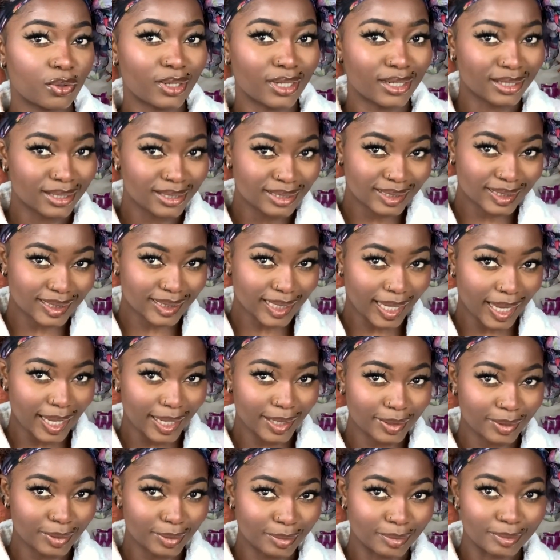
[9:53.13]
and
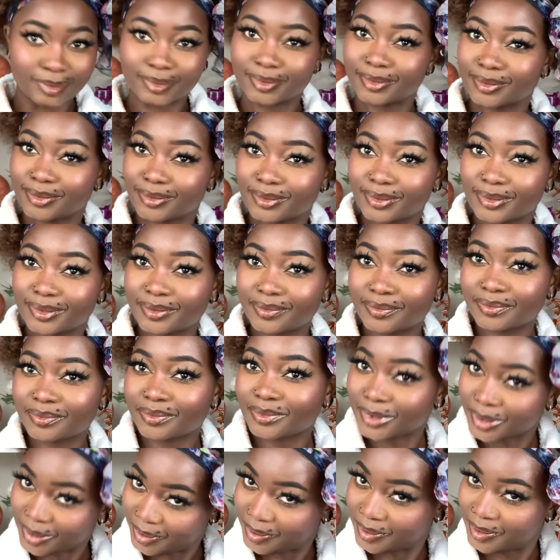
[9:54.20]
damn.
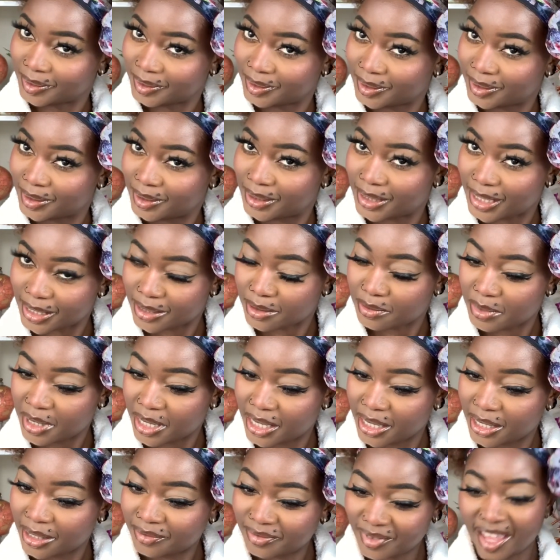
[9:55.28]
It's
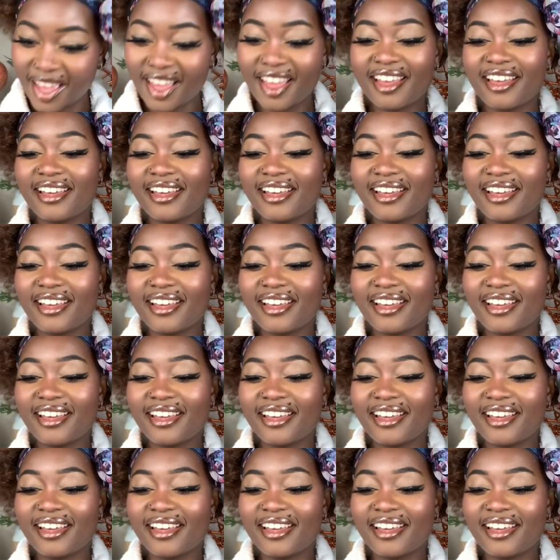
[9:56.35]
me.